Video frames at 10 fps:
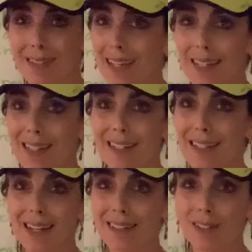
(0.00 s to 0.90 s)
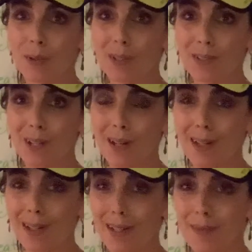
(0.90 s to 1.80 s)
not an inconsequential
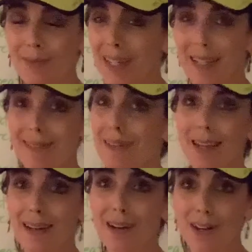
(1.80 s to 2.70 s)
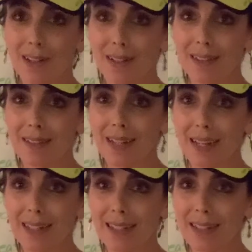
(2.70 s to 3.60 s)
arc. It's not an arc less than 18